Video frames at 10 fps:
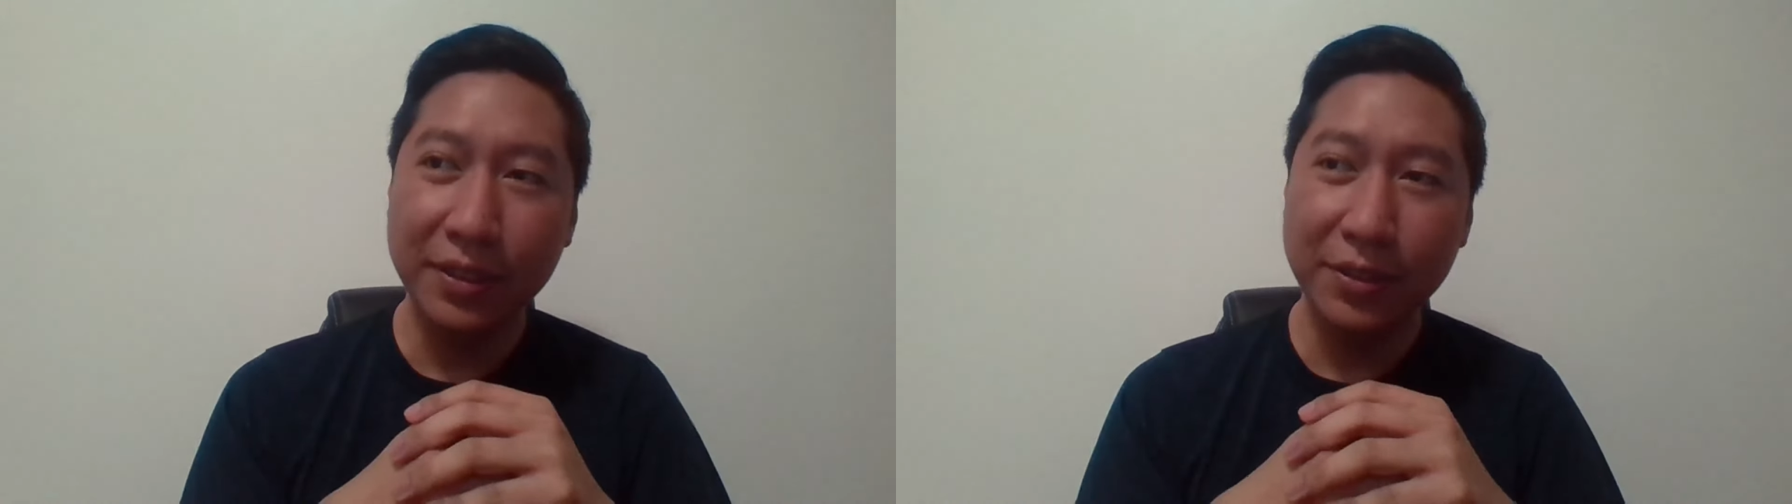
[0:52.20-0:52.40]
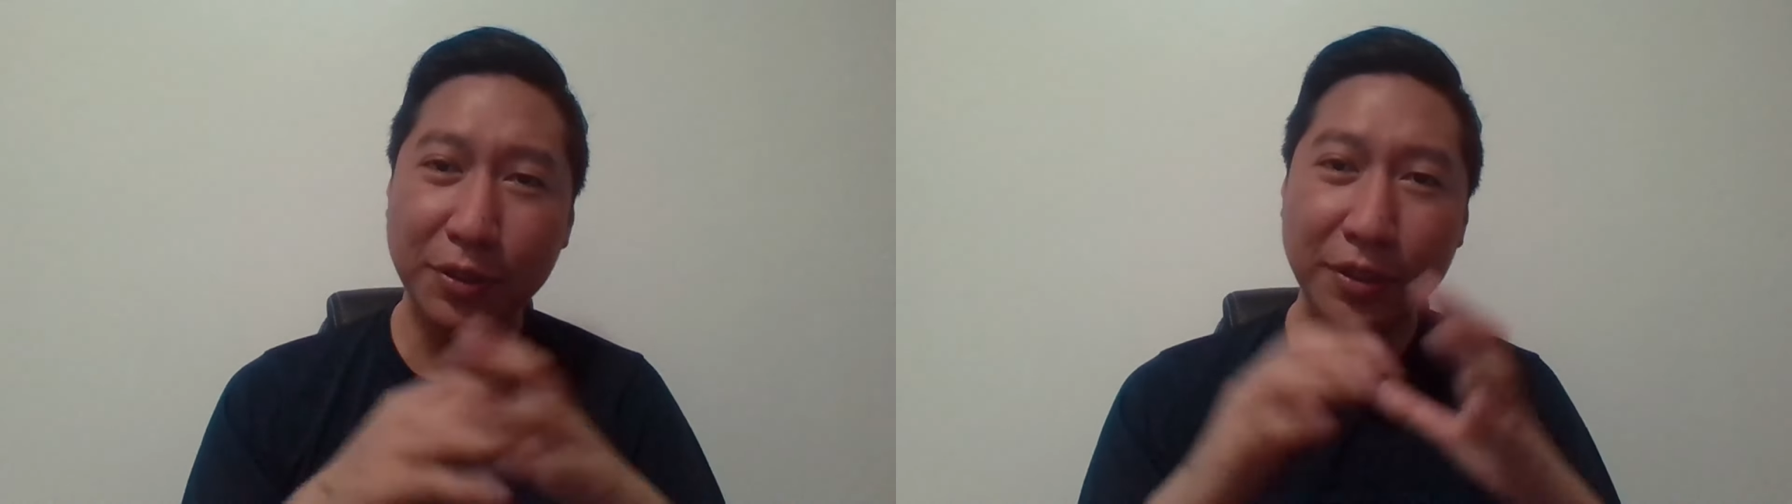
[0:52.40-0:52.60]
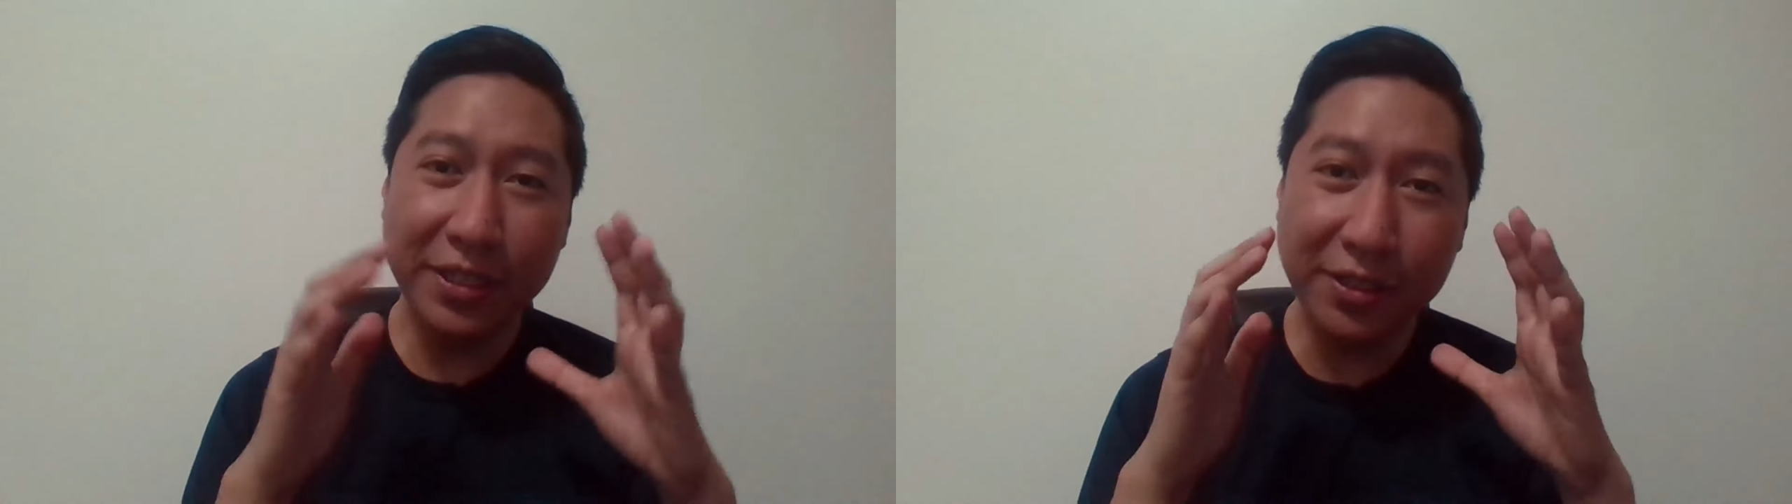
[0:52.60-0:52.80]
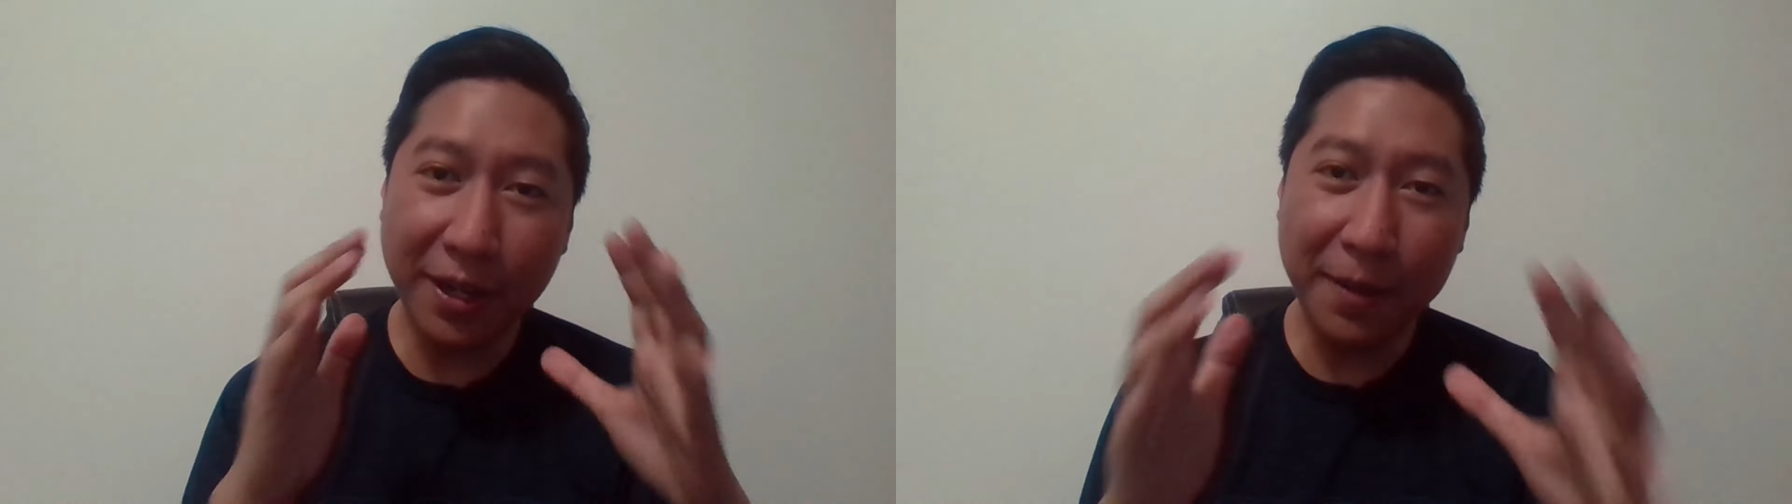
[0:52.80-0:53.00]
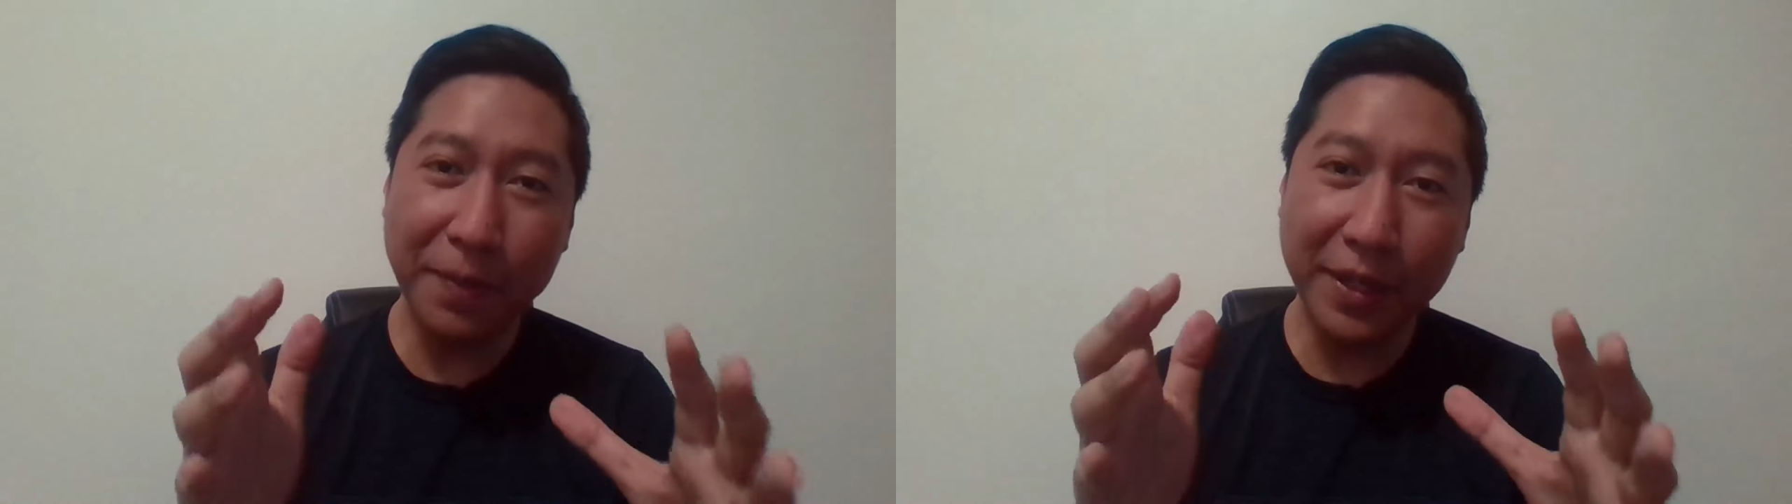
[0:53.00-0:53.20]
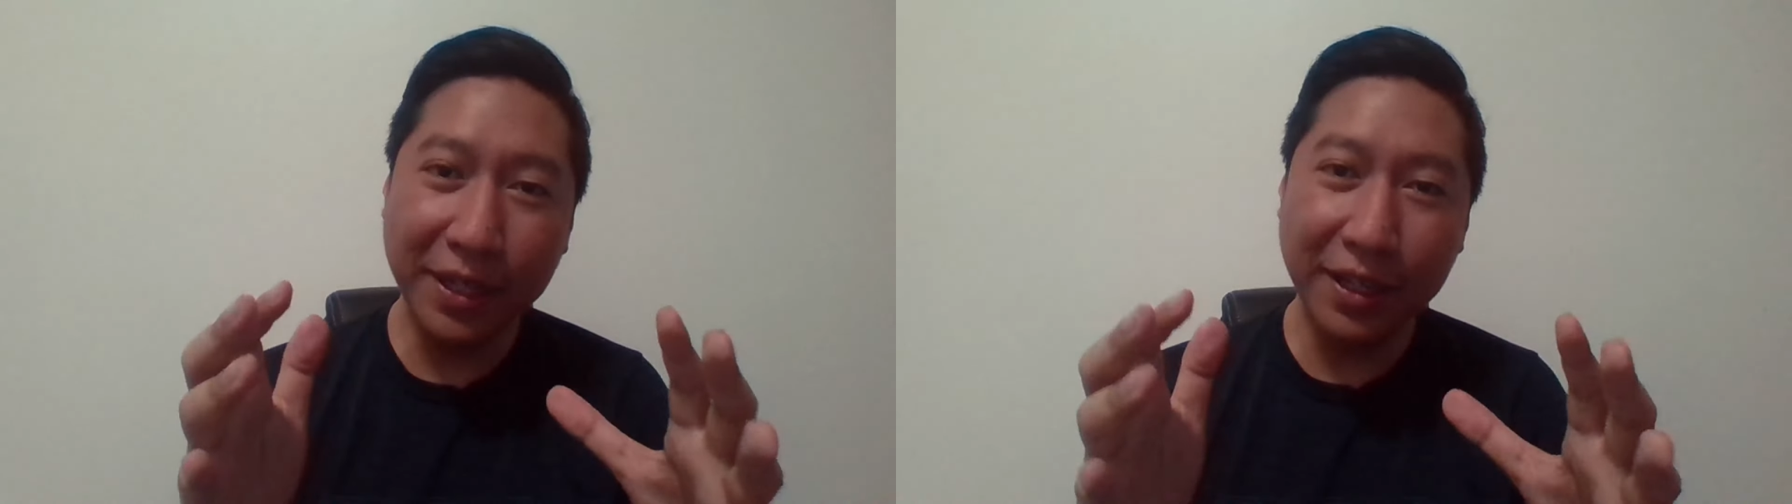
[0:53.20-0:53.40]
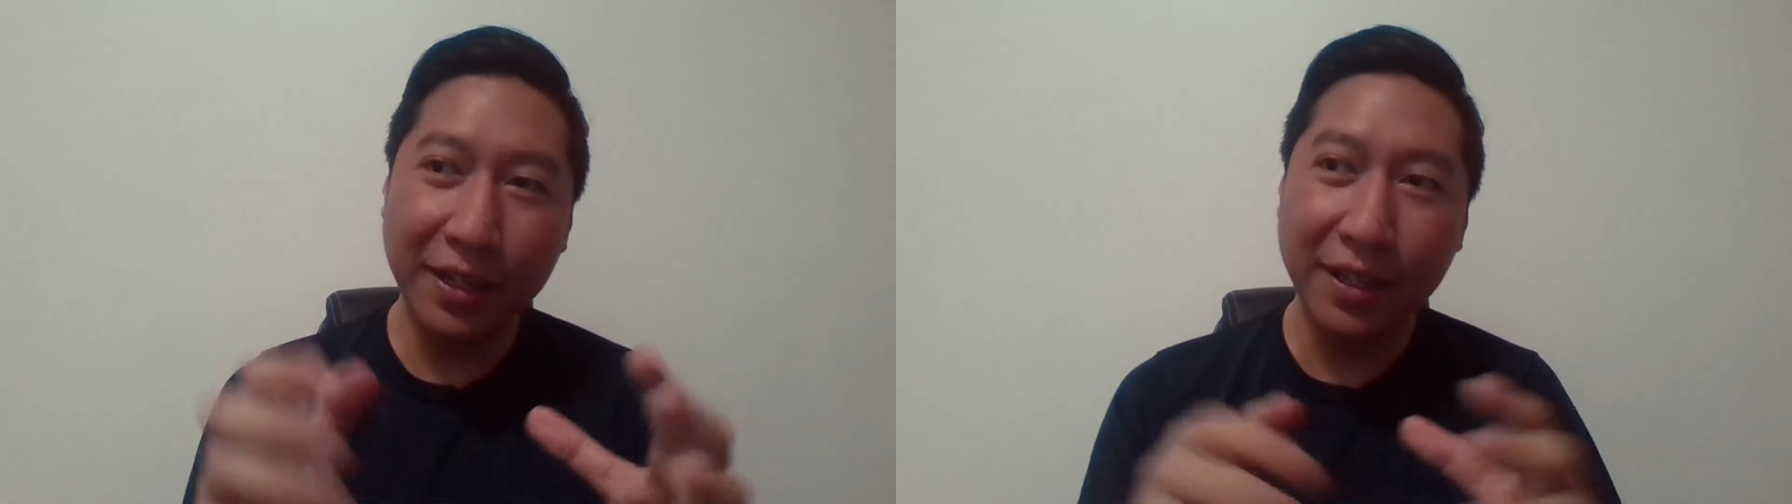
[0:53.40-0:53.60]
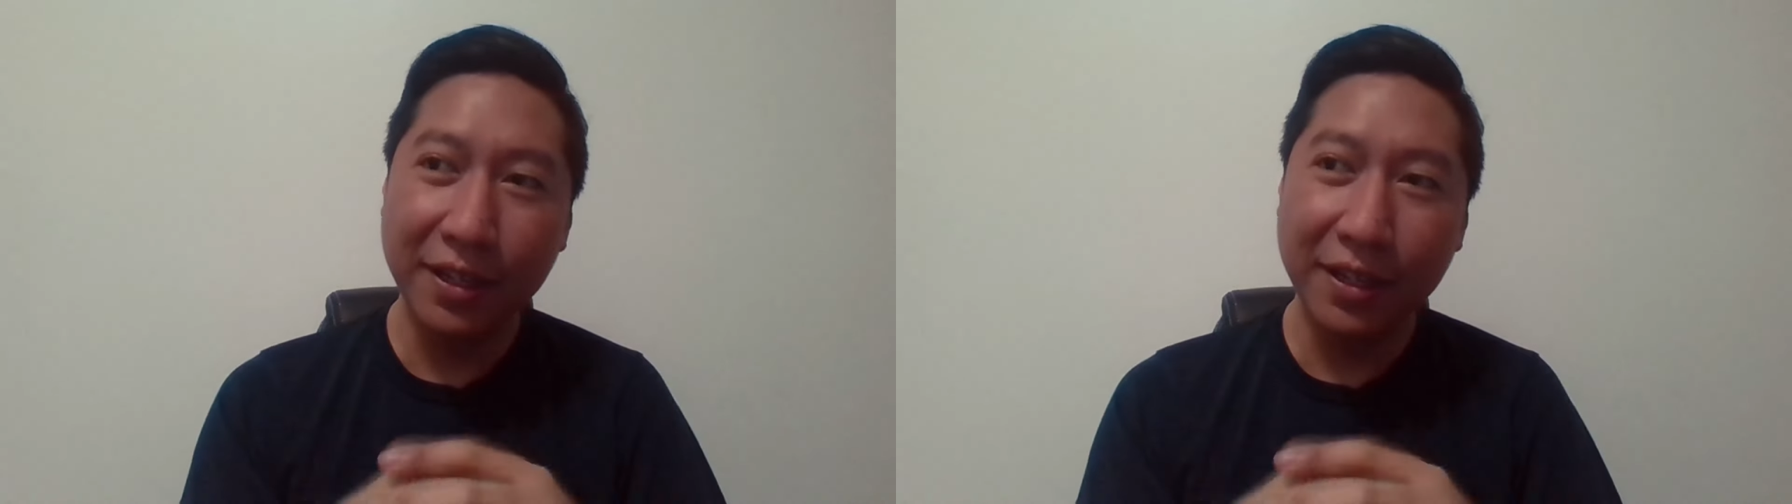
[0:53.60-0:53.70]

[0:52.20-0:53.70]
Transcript: So, this company